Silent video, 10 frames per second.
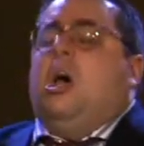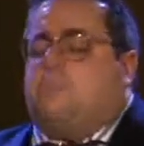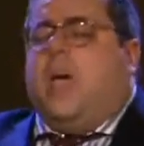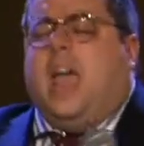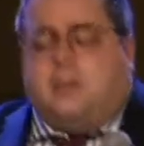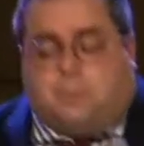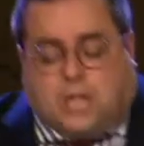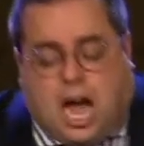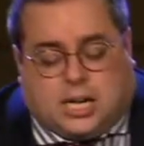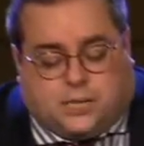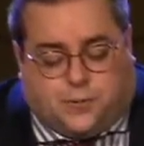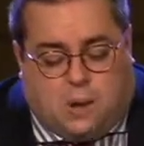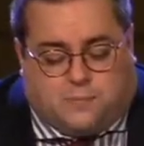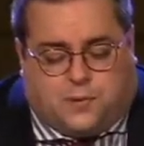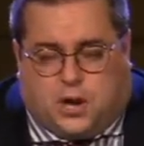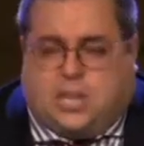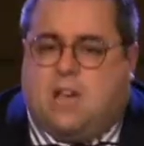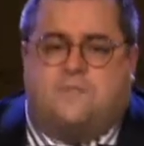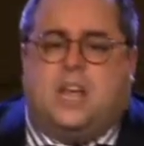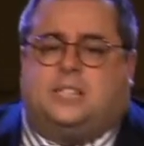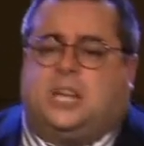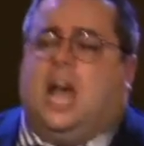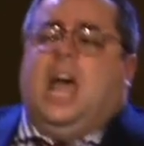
being blocked from forgiveness.